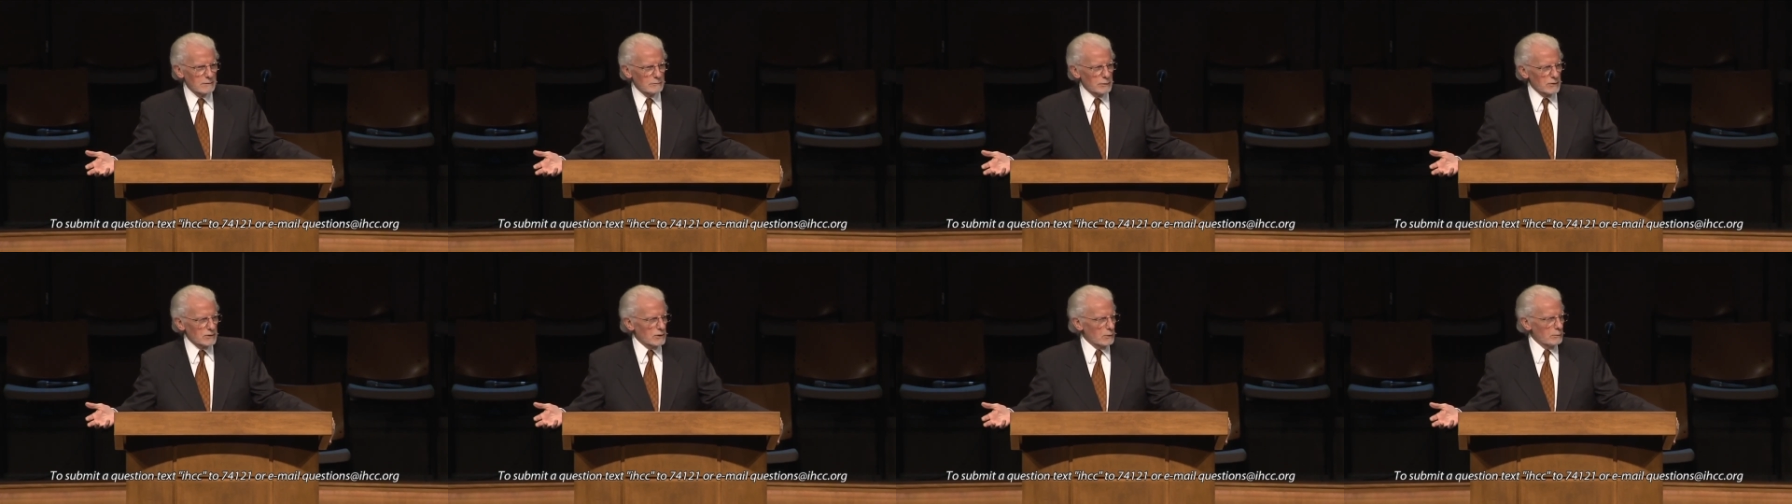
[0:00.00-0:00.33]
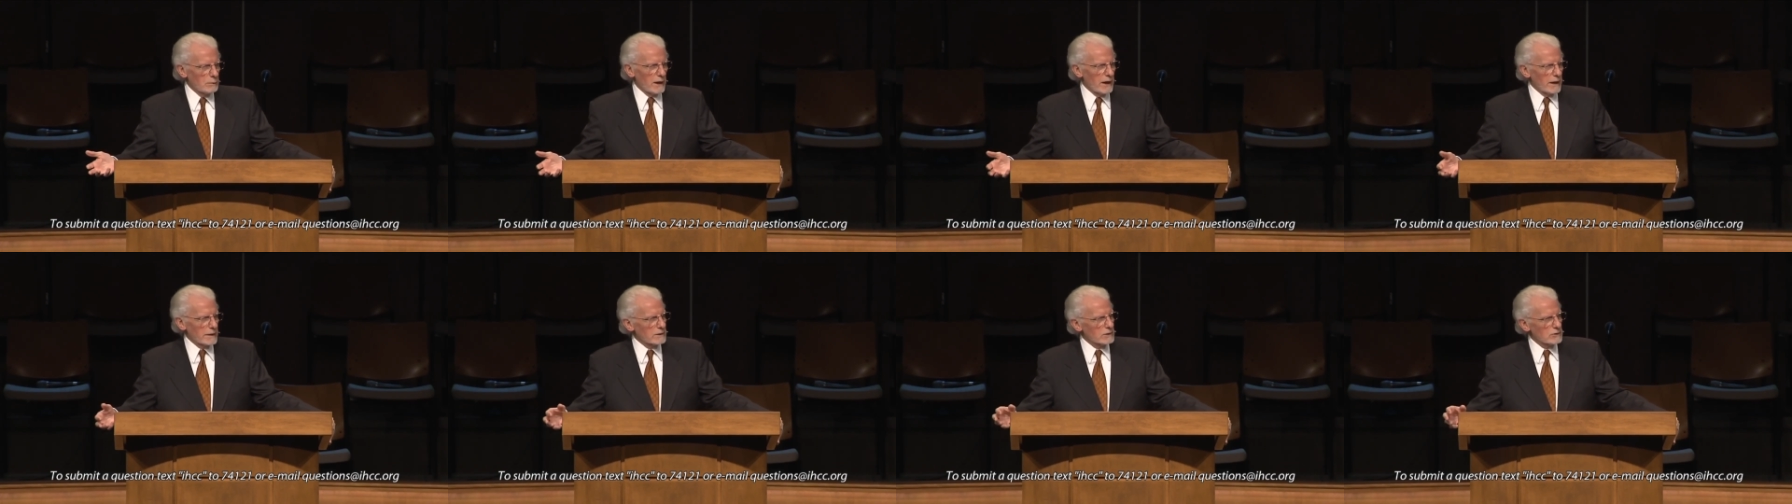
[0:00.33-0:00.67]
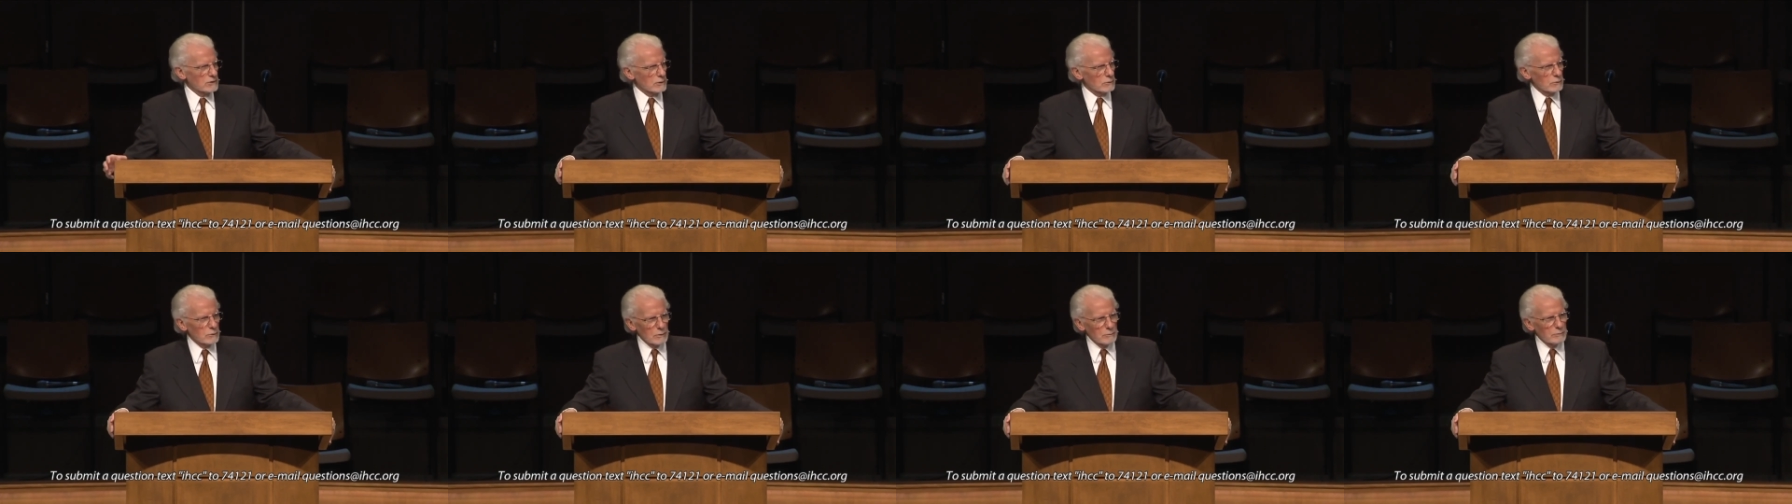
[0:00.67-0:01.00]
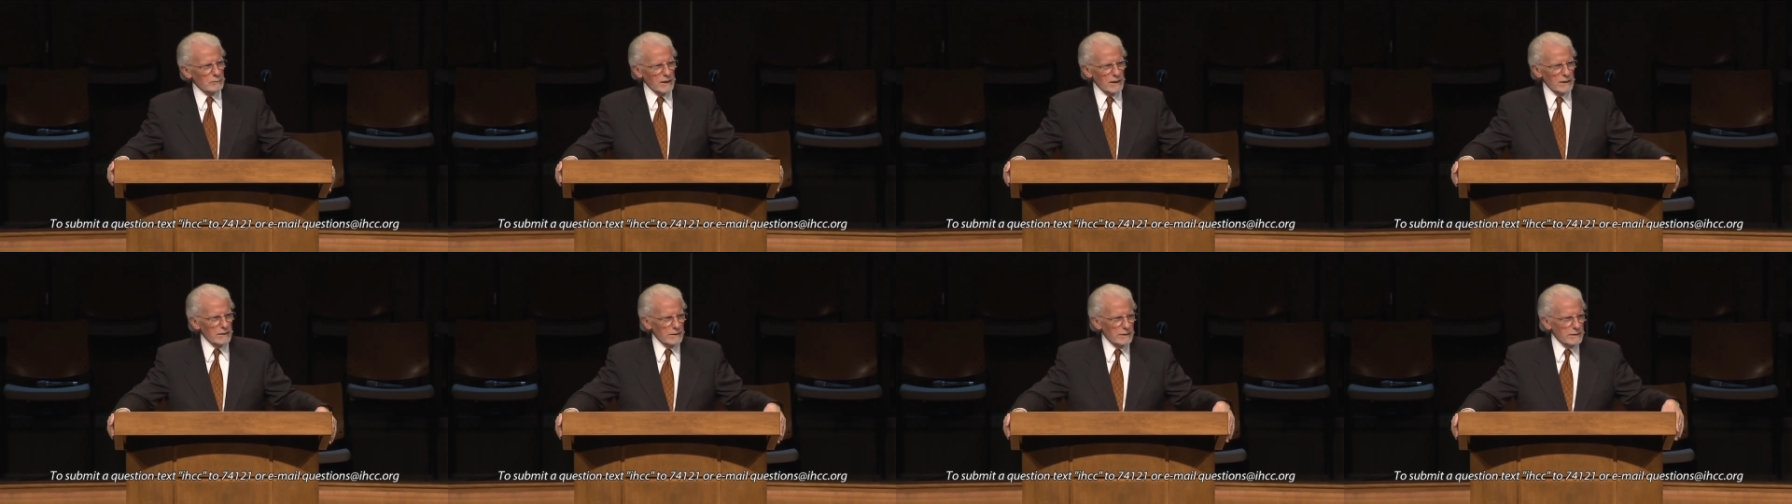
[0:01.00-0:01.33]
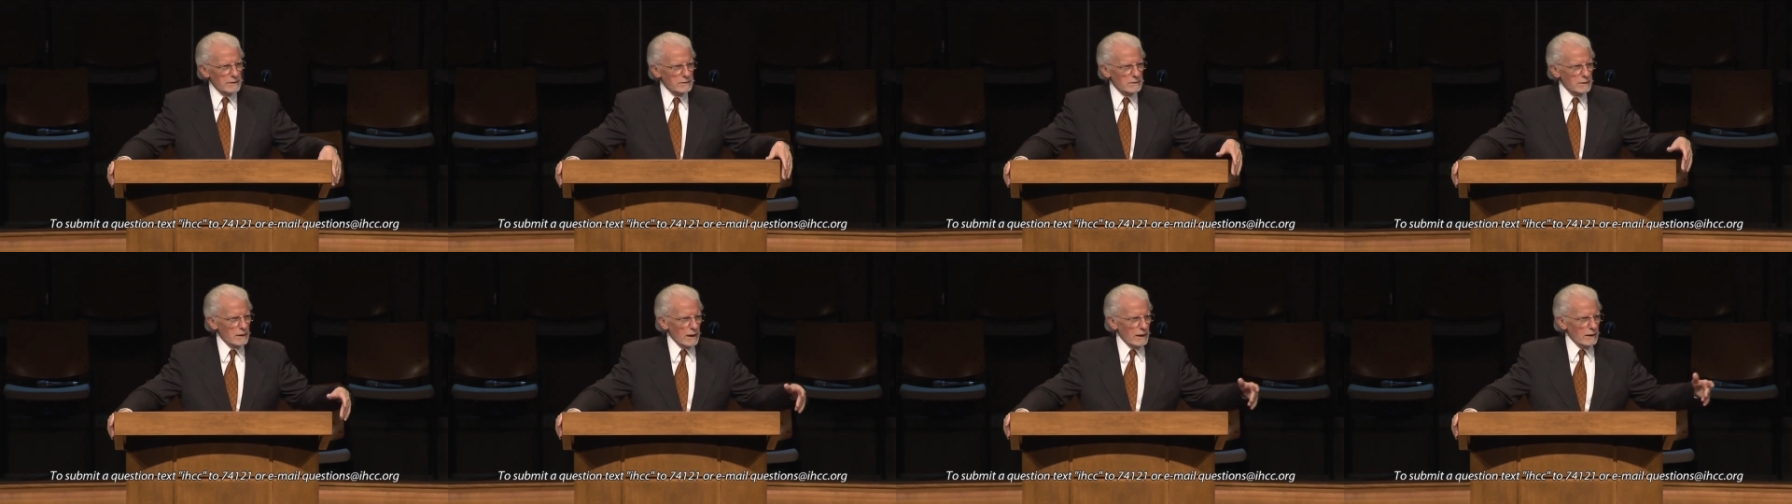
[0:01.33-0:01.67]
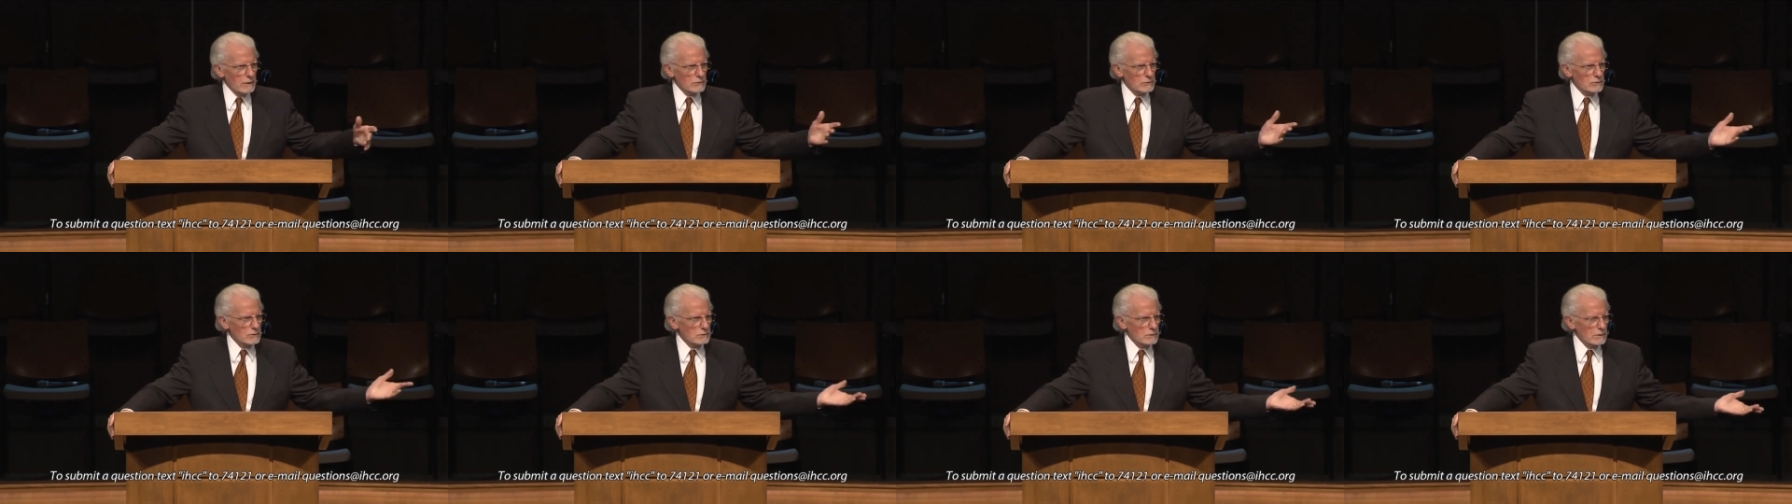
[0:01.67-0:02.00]
But the bodies that were buried
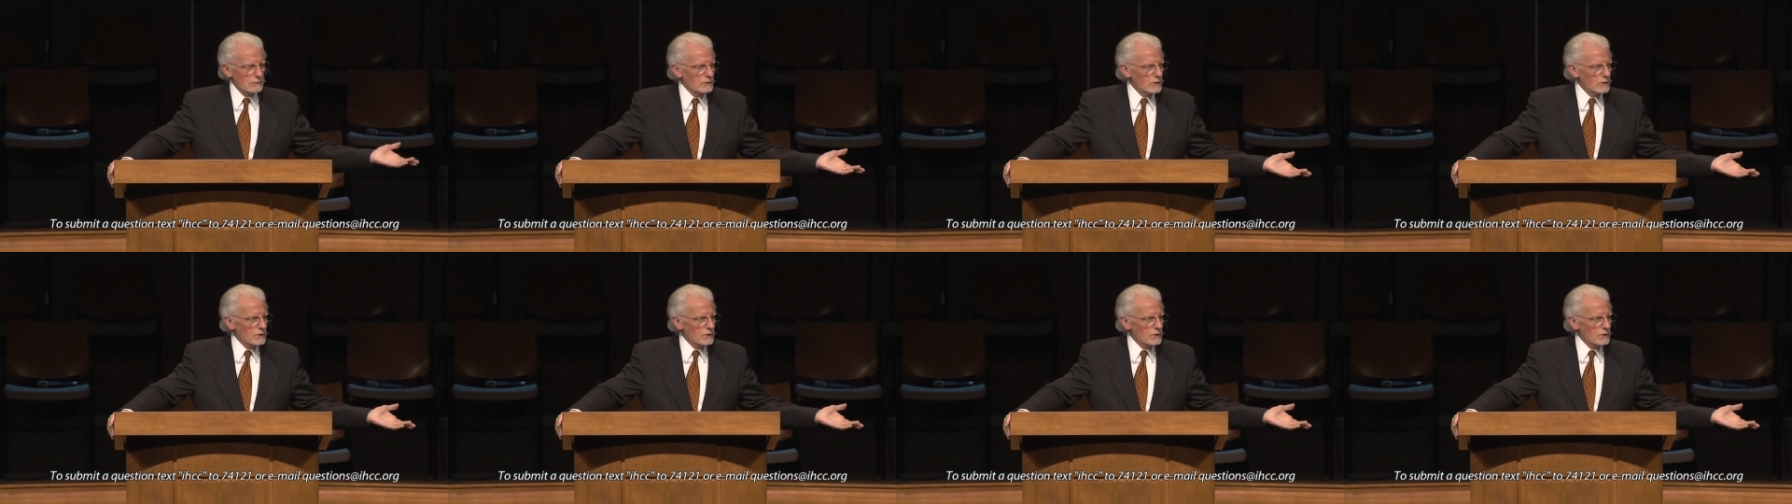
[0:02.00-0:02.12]
thousands